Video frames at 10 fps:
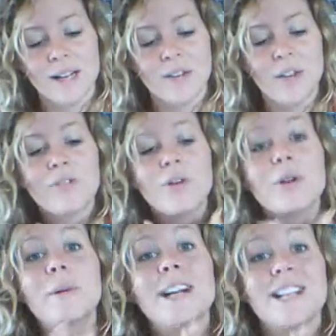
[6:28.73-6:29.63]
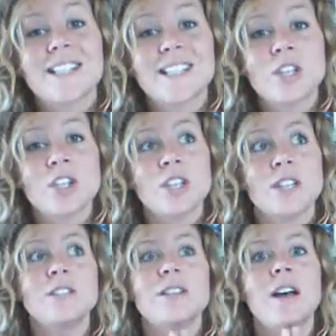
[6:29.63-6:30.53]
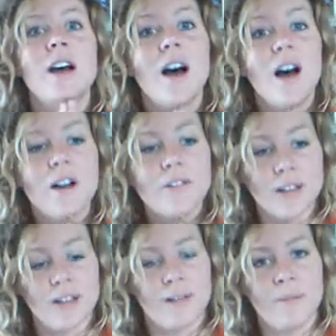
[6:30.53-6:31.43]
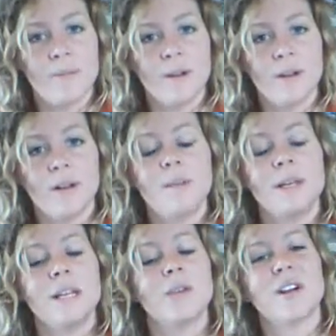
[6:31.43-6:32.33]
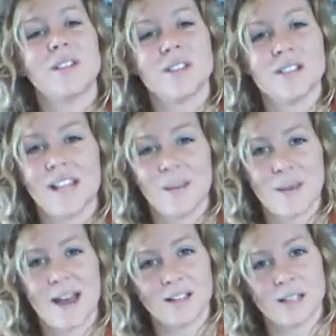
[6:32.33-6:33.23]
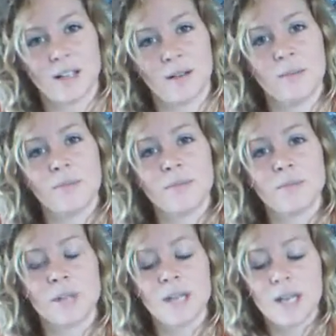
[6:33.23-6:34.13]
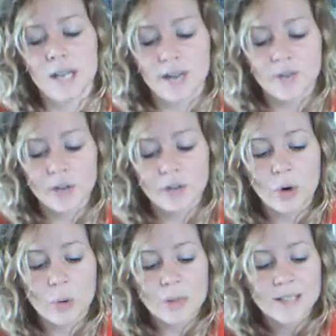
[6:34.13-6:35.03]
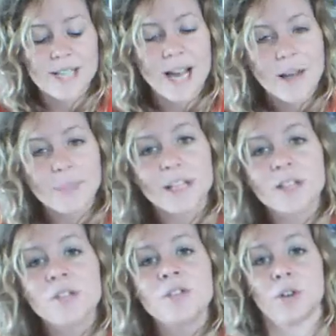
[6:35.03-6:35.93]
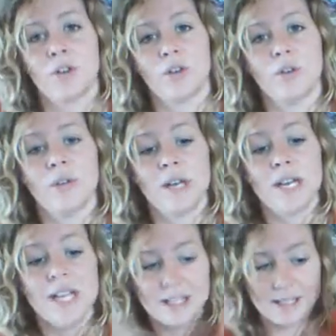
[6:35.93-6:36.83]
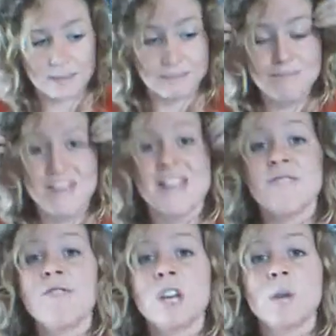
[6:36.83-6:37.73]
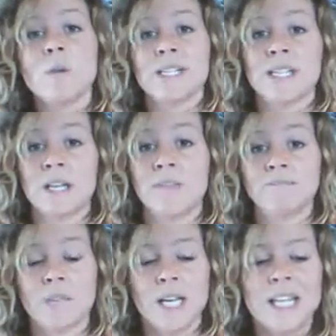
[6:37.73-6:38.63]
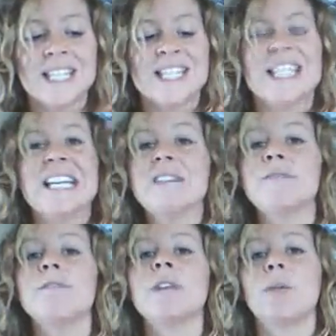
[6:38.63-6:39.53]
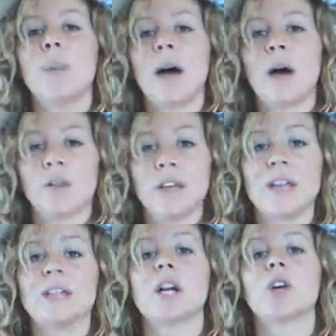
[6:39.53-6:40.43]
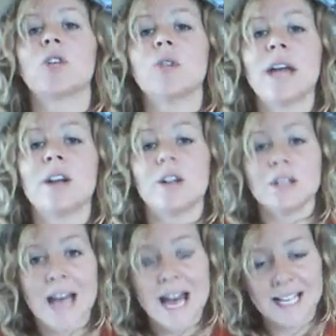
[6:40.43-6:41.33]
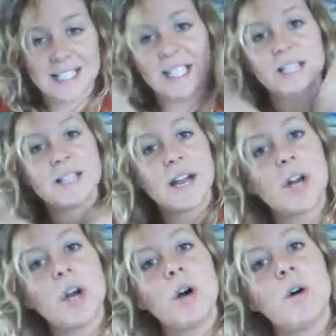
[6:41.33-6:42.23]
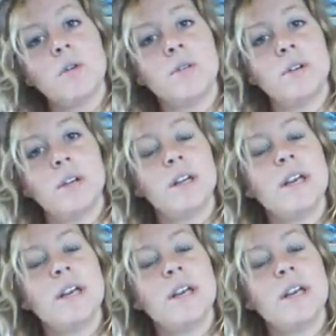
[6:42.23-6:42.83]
And therefore we are extensions of Him, meaning we are the same as Him. And therefore we can tap into this infinite wisdom, this infinite power that is our Creator's as it is our own.